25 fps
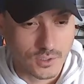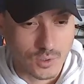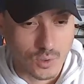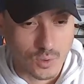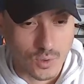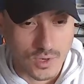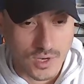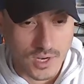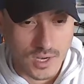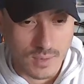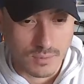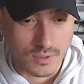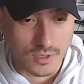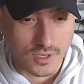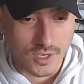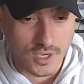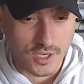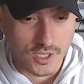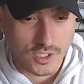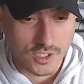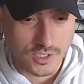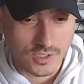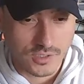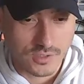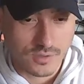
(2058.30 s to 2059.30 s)
Torque
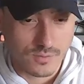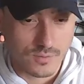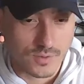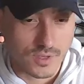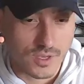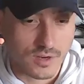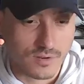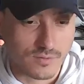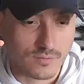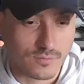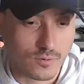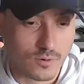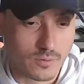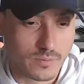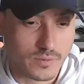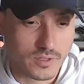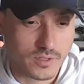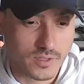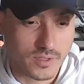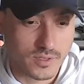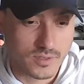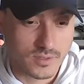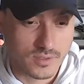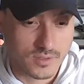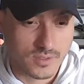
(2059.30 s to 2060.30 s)
application, we've got a
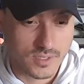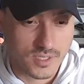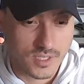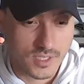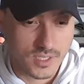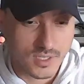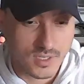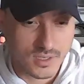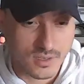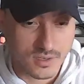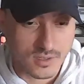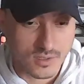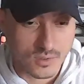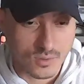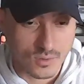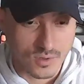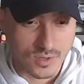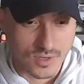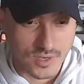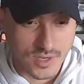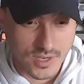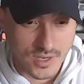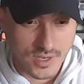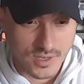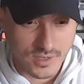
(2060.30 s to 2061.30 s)
formula. T underscore
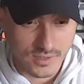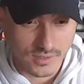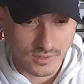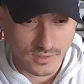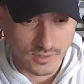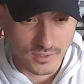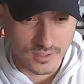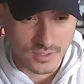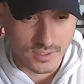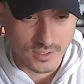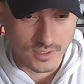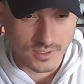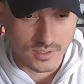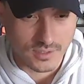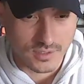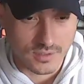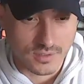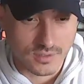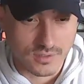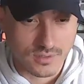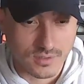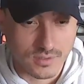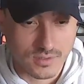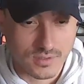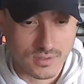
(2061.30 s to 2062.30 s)
net
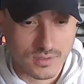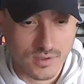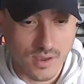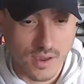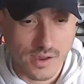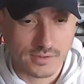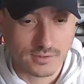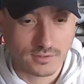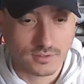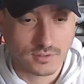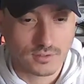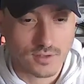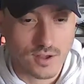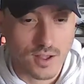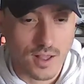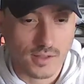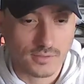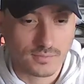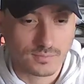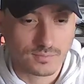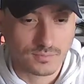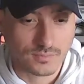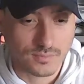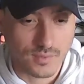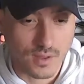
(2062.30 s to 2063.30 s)
is,
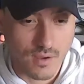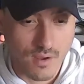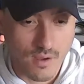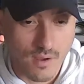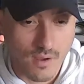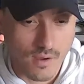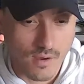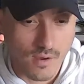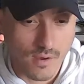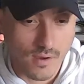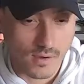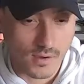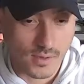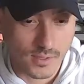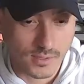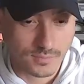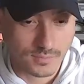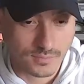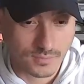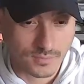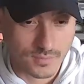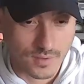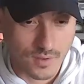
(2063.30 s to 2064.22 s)
let